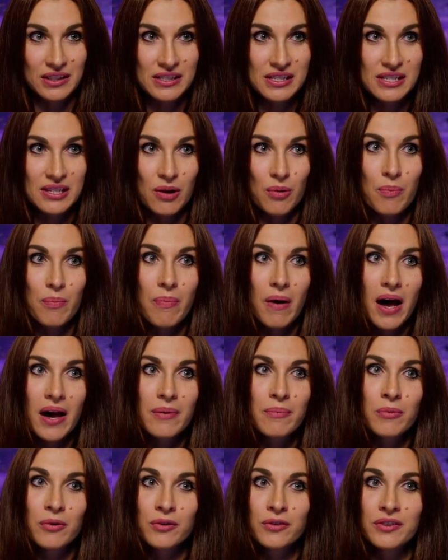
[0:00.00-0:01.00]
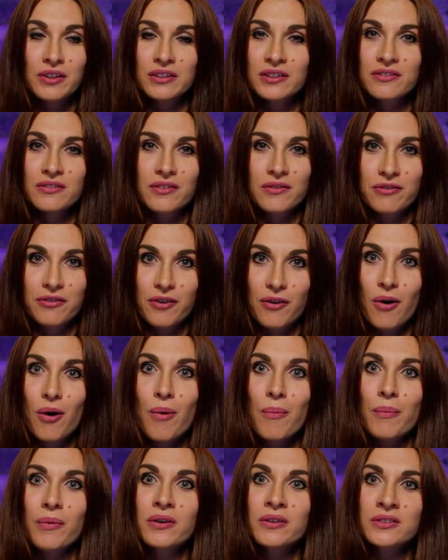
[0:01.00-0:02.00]
So by moving
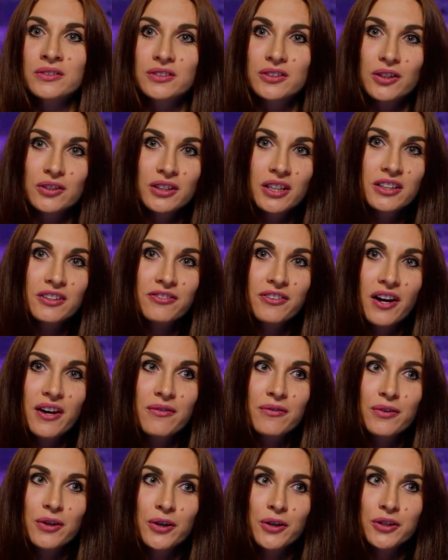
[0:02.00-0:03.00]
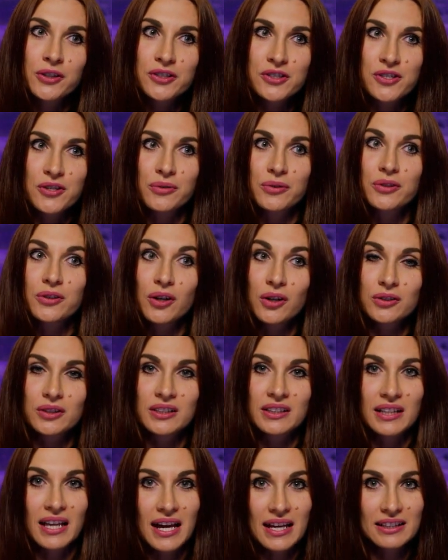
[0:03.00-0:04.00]
from .NET Framework to
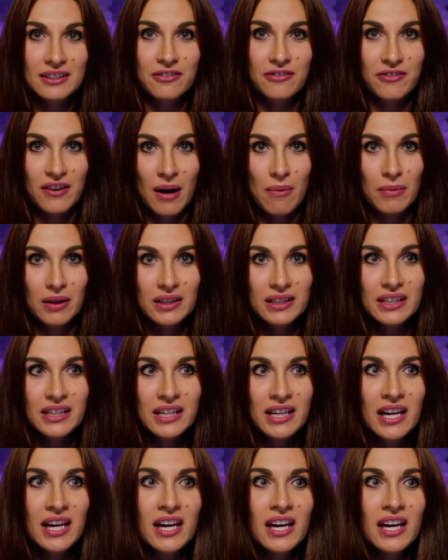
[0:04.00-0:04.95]
.NET family,